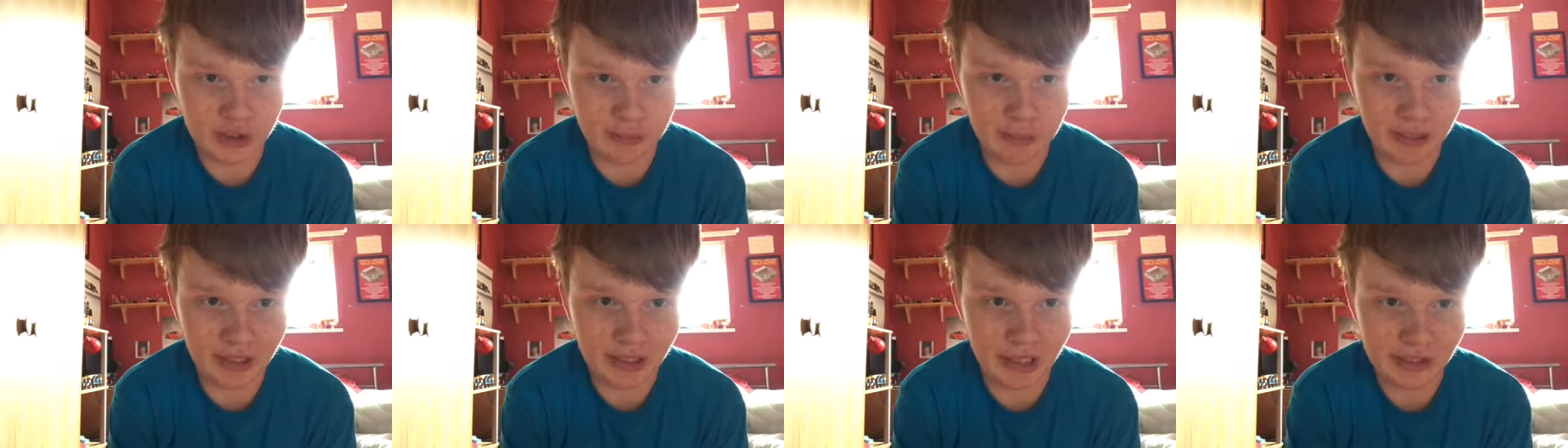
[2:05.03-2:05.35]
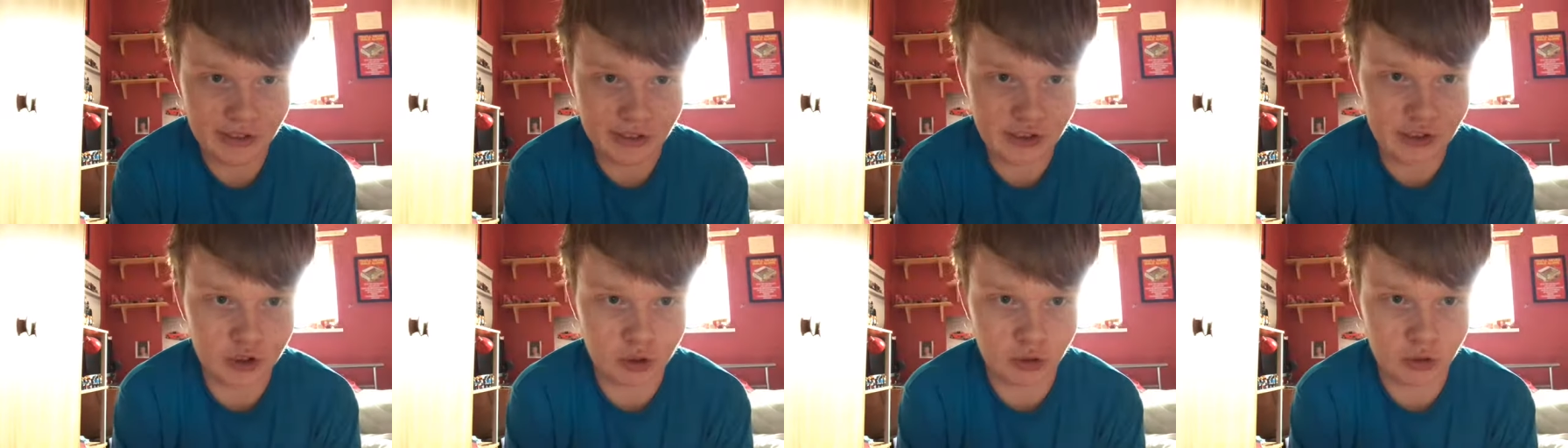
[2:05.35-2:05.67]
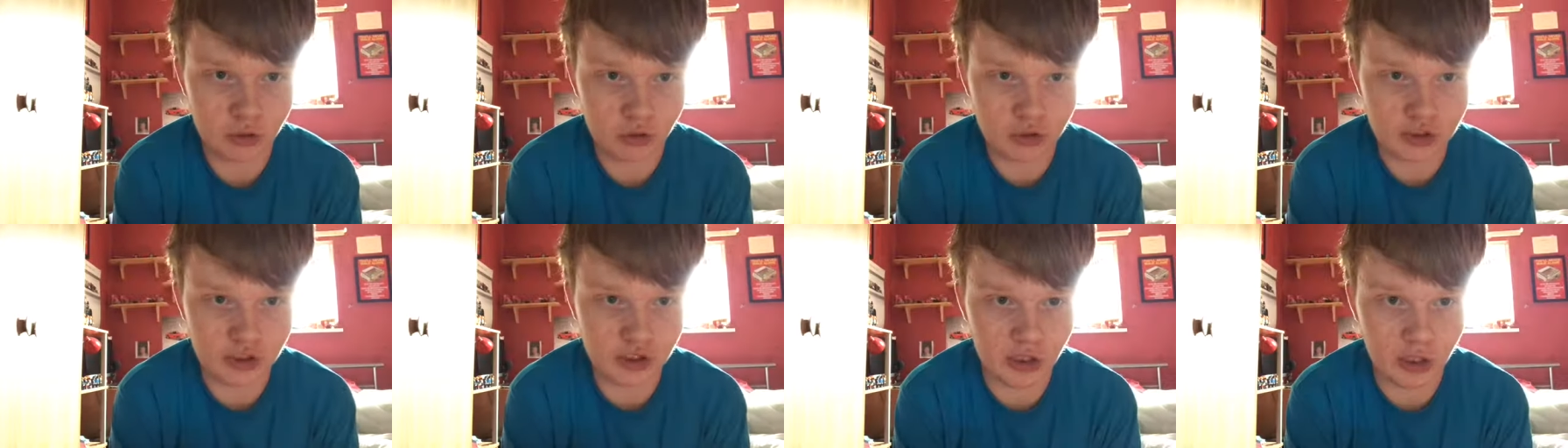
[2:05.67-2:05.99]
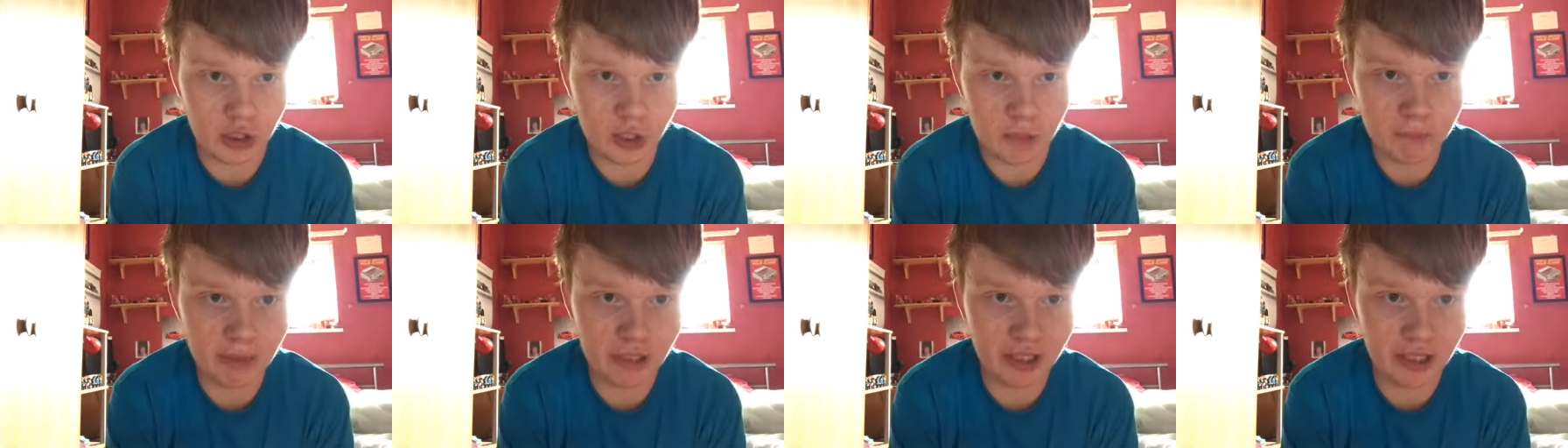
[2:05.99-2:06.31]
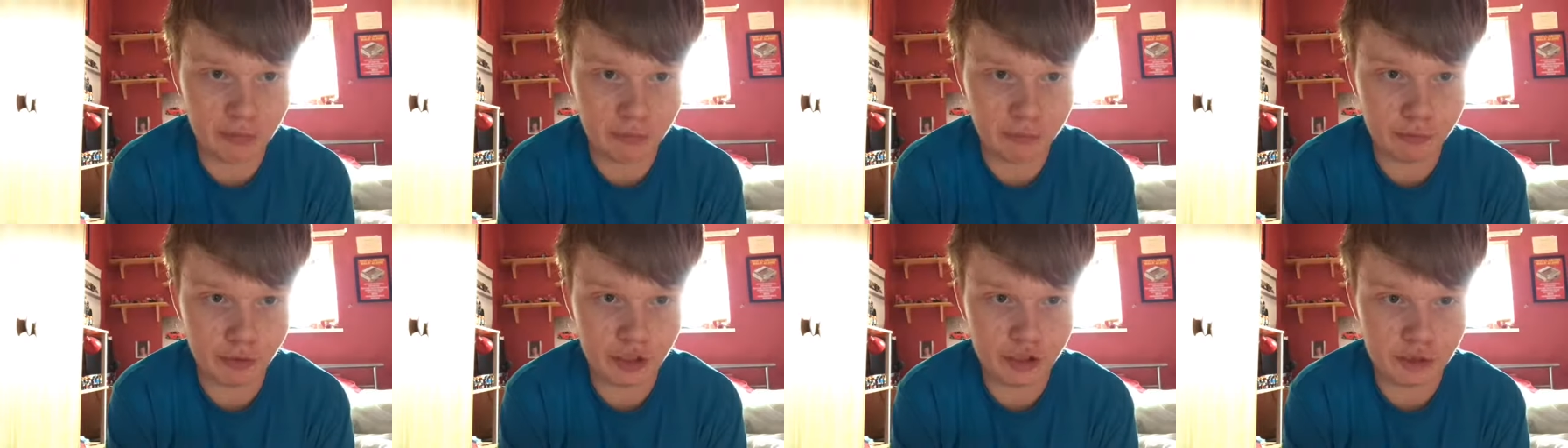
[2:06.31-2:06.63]
and my Let's Talks a lot
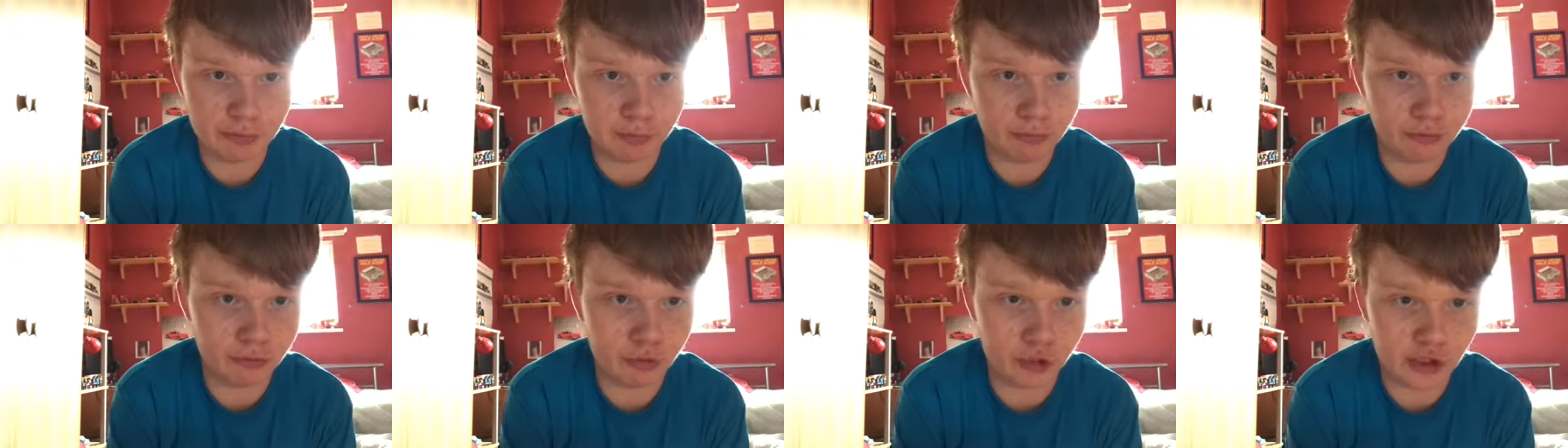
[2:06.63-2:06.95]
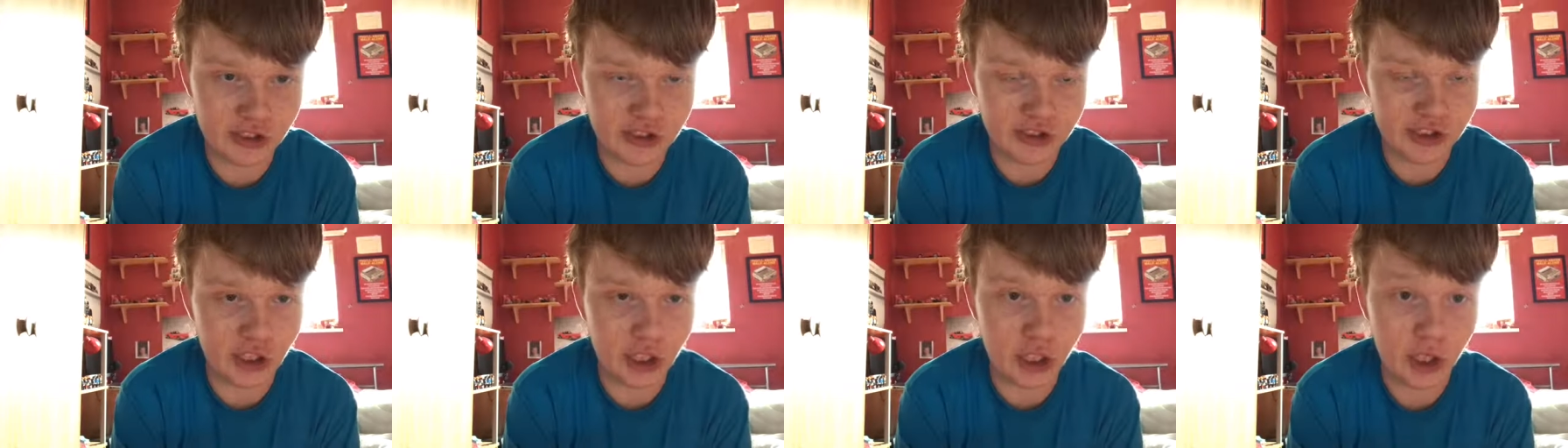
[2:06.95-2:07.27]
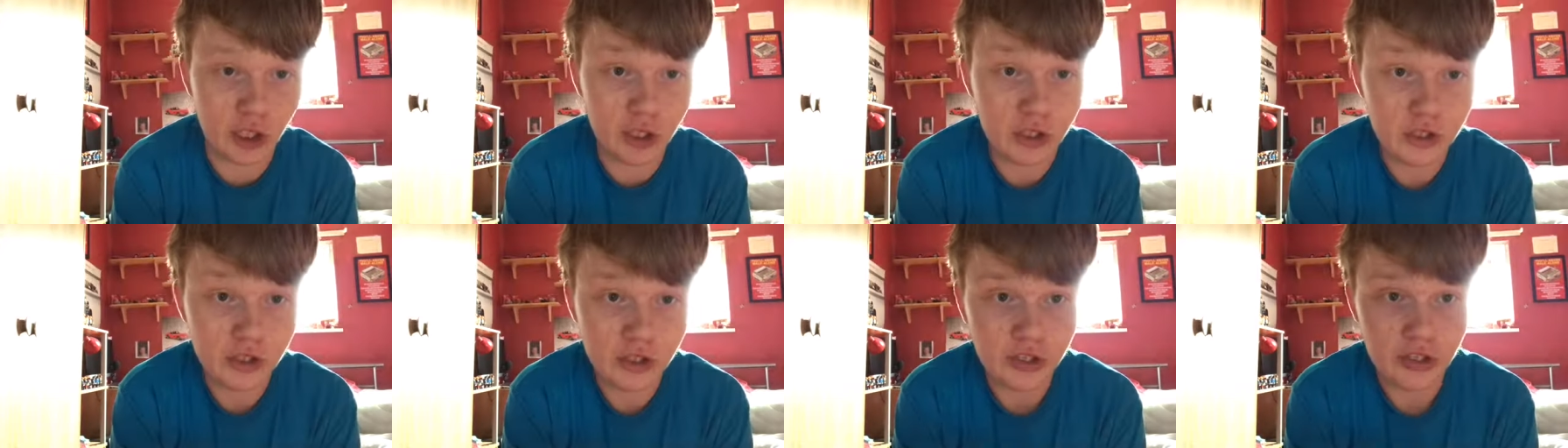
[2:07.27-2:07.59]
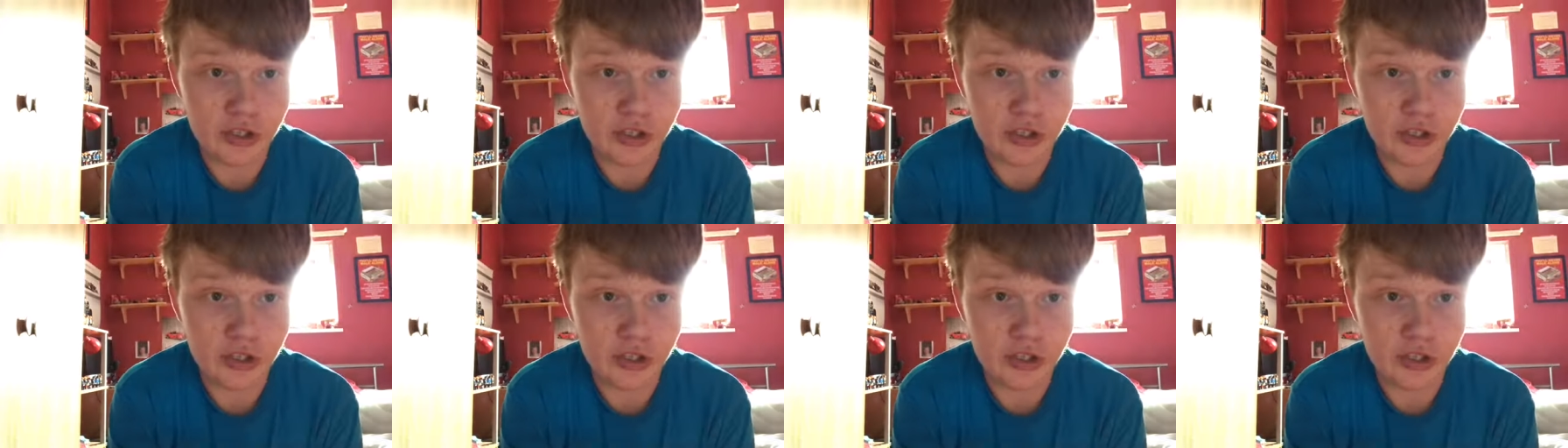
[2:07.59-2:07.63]
bigger first before I start.